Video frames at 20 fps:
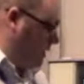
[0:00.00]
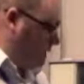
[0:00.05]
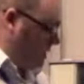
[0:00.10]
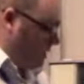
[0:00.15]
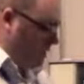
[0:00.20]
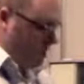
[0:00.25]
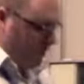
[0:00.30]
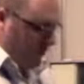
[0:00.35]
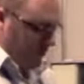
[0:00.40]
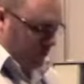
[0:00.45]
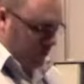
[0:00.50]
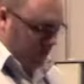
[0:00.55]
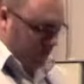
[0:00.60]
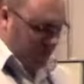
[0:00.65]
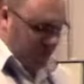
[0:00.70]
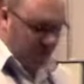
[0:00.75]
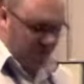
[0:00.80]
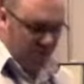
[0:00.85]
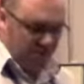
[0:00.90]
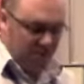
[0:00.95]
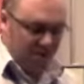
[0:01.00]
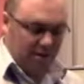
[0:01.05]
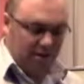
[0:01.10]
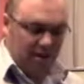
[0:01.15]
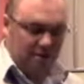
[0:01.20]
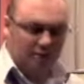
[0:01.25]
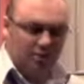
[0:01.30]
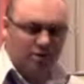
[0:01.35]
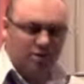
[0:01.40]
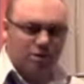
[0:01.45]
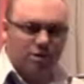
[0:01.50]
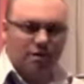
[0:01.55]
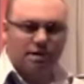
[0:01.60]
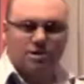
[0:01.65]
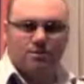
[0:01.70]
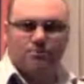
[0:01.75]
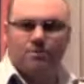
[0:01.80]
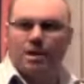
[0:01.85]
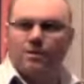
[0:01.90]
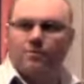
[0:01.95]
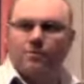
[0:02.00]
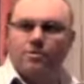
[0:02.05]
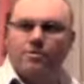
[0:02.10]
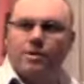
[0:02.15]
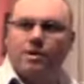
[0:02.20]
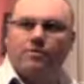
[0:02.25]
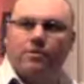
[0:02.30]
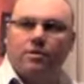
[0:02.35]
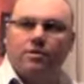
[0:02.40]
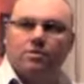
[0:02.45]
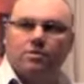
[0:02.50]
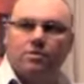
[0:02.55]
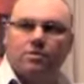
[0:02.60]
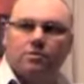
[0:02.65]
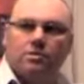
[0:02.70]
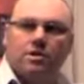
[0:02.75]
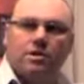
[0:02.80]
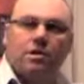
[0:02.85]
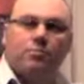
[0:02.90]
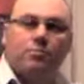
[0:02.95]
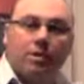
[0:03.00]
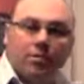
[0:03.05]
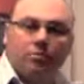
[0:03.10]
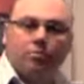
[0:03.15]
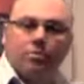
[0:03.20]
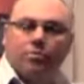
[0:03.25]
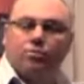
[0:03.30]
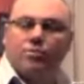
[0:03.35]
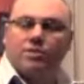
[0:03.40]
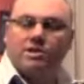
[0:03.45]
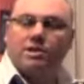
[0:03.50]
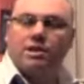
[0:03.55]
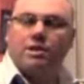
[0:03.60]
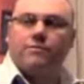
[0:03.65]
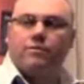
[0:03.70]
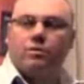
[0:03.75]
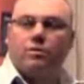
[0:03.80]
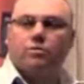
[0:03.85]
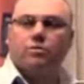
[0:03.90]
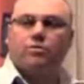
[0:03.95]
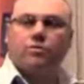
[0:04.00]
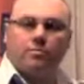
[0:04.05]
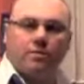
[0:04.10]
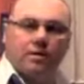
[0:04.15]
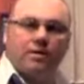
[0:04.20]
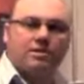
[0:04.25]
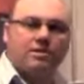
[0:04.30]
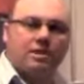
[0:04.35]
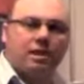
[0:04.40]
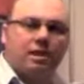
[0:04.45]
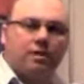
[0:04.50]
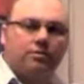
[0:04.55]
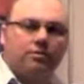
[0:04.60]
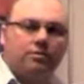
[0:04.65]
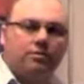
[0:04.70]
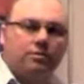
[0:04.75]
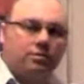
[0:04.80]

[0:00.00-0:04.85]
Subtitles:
see is for the care worker who doesn't make very many phone calls, but would receive calls from other staff.